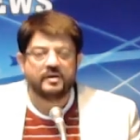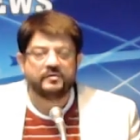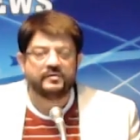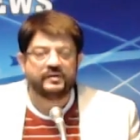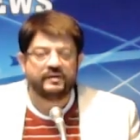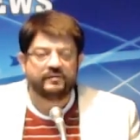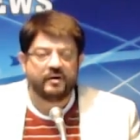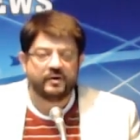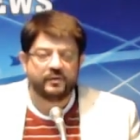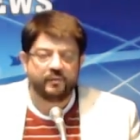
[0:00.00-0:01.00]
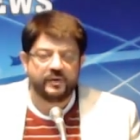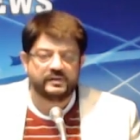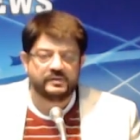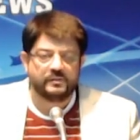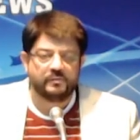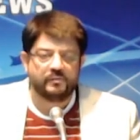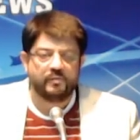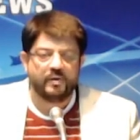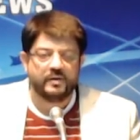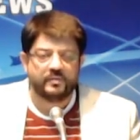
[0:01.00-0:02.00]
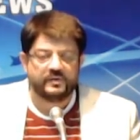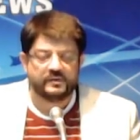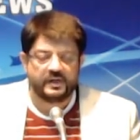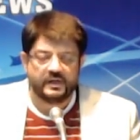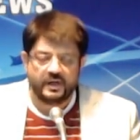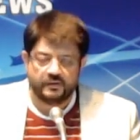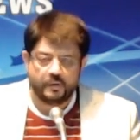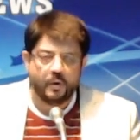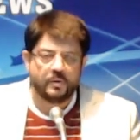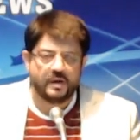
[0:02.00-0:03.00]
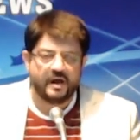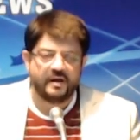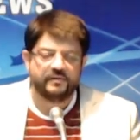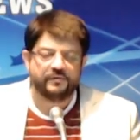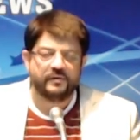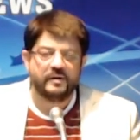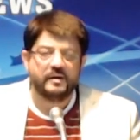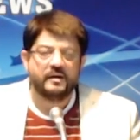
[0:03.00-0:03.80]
to safeguard the victim while risking his own life.